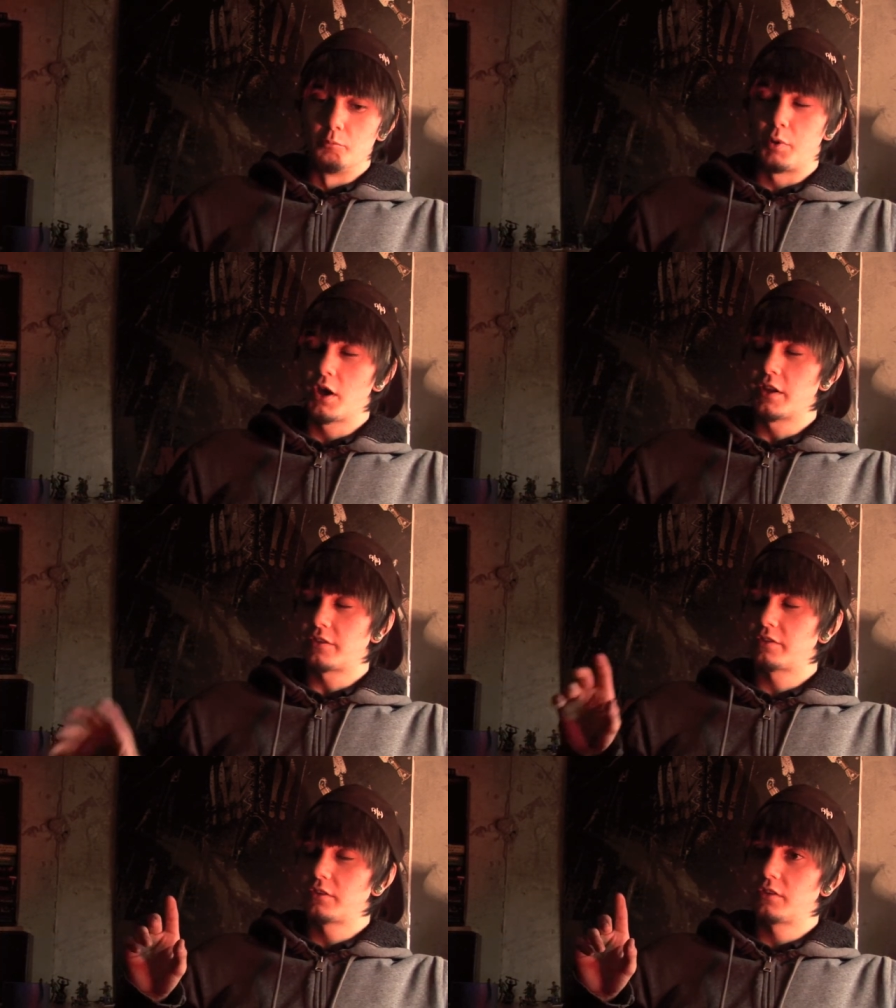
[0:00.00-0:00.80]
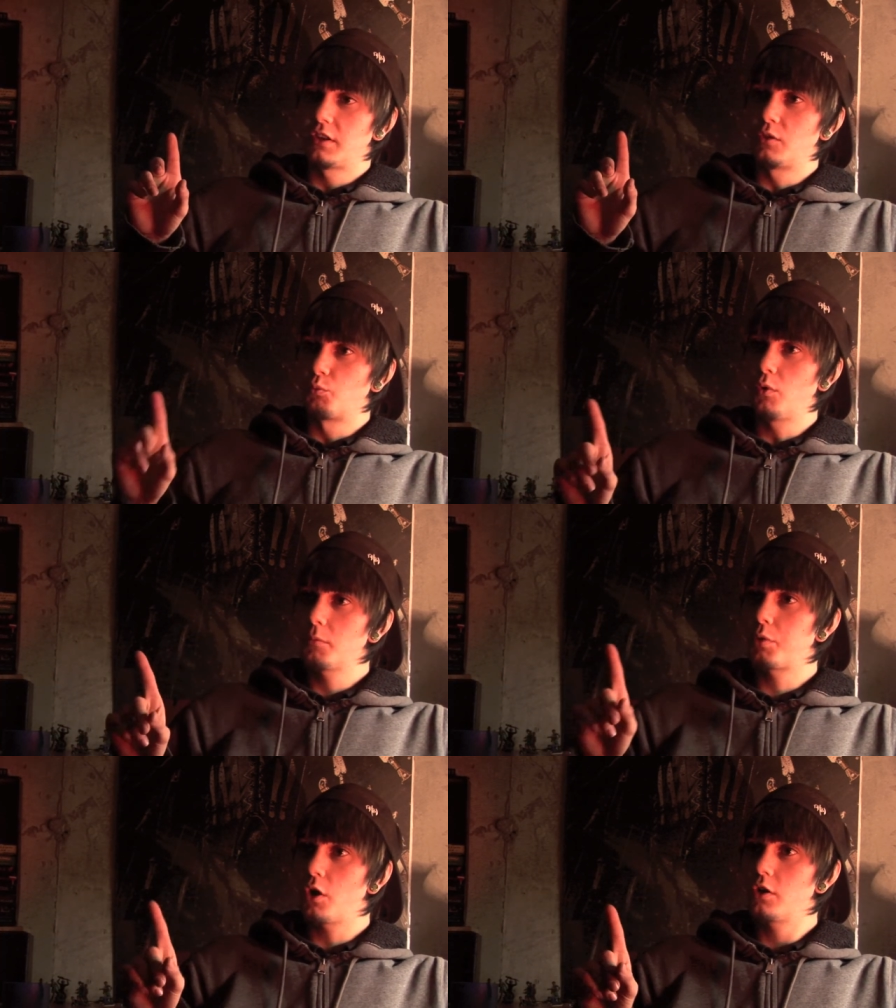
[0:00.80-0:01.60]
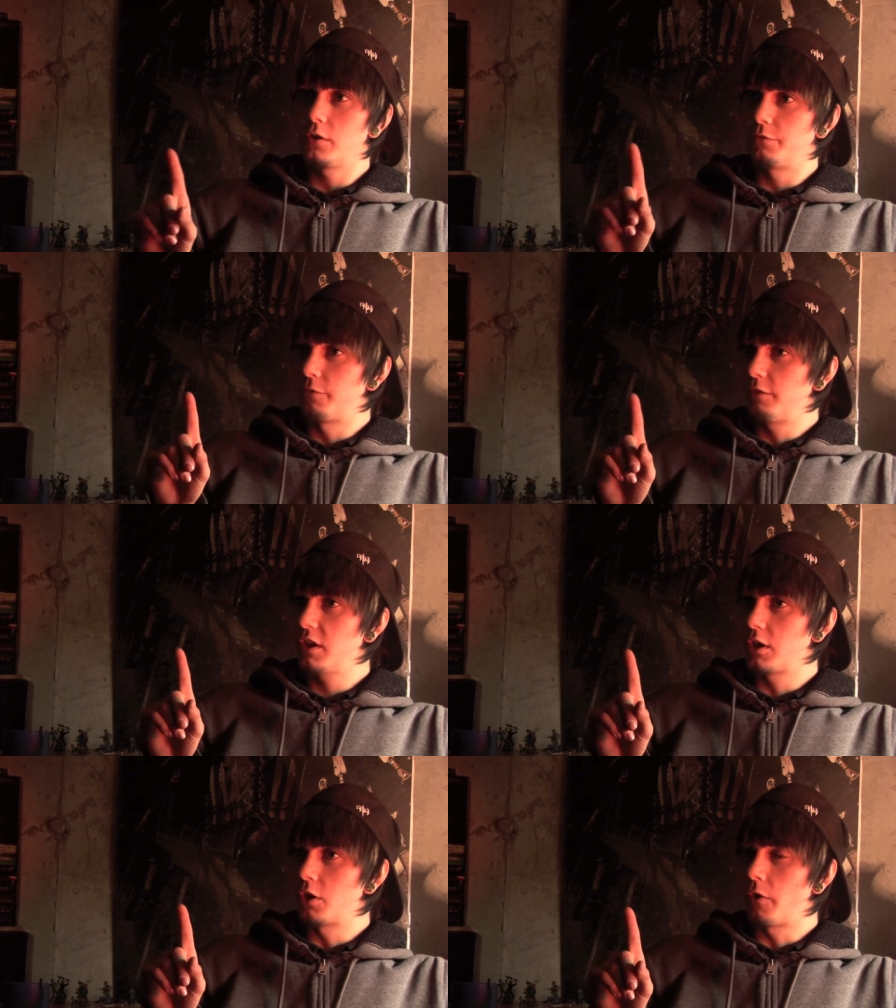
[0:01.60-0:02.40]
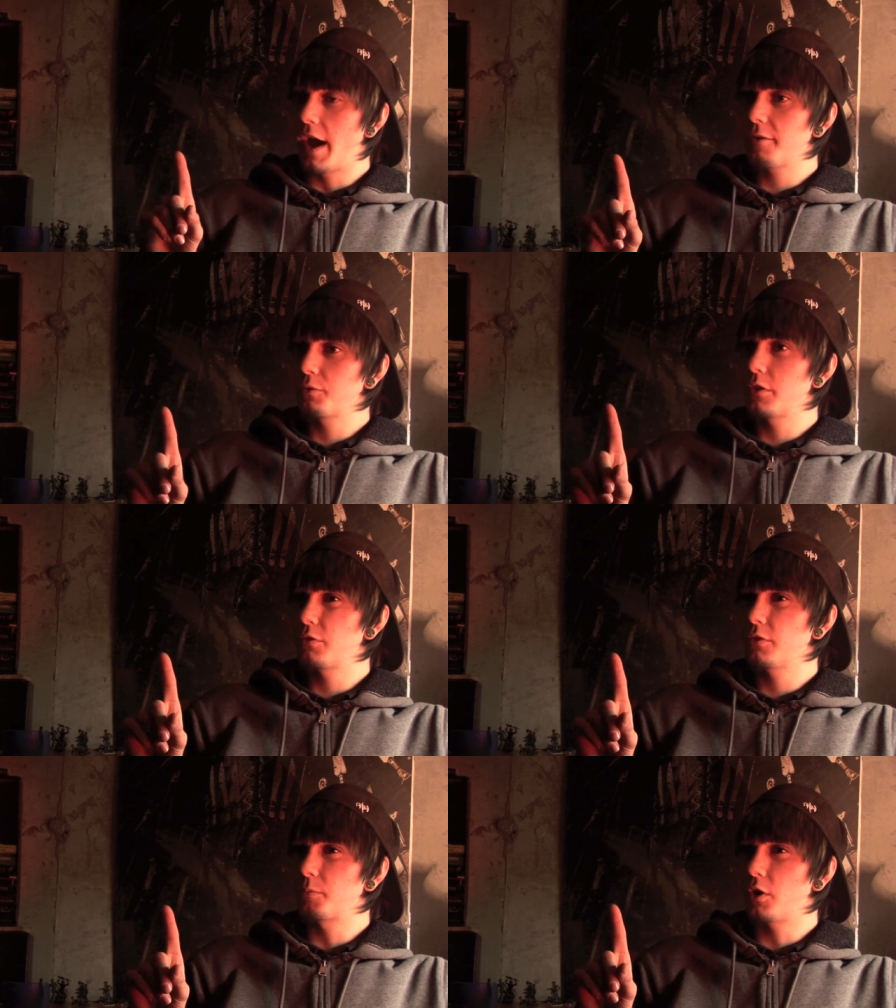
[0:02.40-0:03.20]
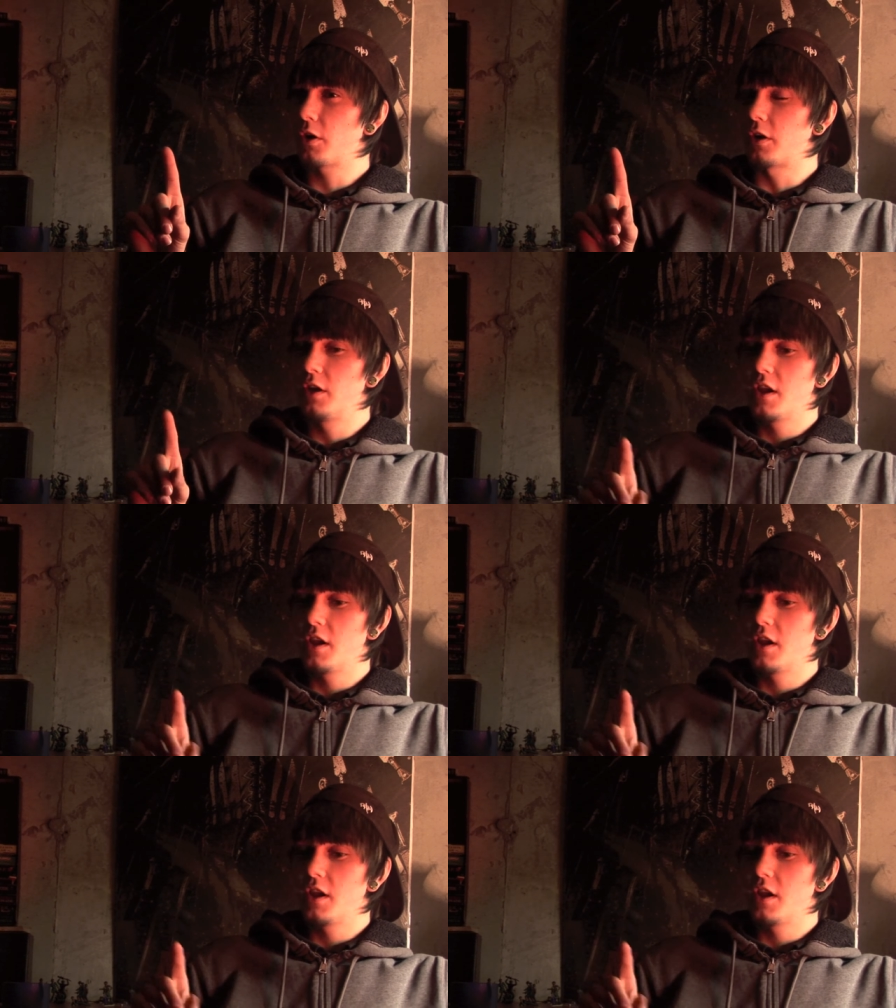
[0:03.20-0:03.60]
But in one part of the video, halfway through the part,